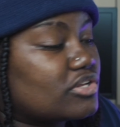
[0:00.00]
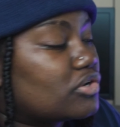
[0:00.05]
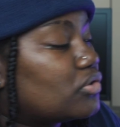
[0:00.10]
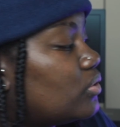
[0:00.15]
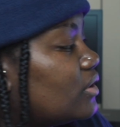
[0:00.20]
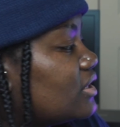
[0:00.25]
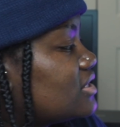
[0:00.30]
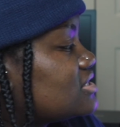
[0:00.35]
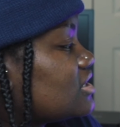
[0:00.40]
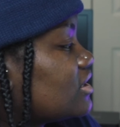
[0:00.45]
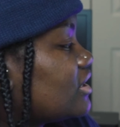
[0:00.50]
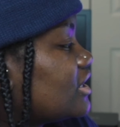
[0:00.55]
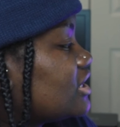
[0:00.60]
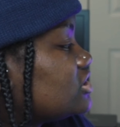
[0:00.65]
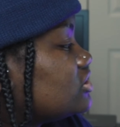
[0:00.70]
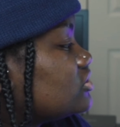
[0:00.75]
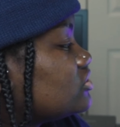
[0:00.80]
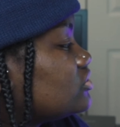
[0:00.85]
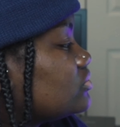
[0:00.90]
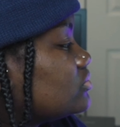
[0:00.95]
the quick
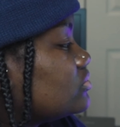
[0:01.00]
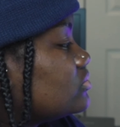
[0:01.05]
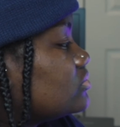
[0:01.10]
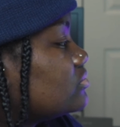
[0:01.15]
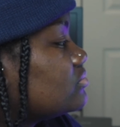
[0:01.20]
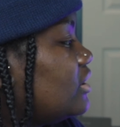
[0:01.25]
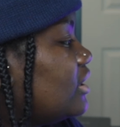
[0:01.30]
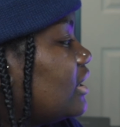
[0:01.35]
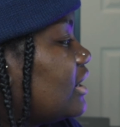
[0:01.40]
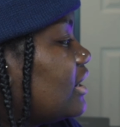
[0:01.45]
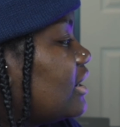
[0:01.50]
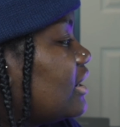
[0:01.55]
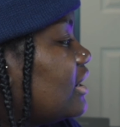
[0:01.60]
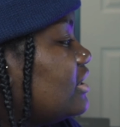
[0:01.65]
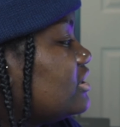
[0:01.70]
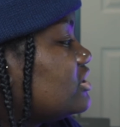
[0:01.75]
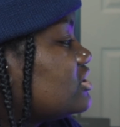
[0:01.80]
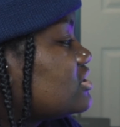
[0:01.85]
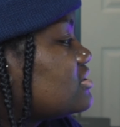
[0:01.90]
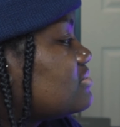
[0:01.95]
selection tool. Yeah,
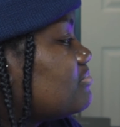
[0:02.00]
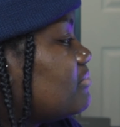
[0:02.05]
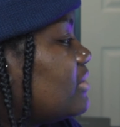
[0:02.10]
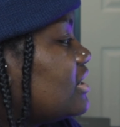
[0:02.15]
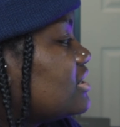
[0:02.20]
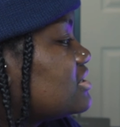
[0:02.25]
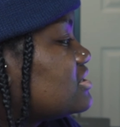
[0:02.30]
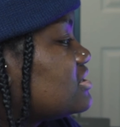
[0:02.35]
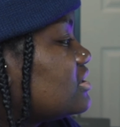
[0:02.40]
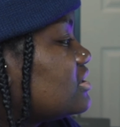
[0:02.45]
it just makes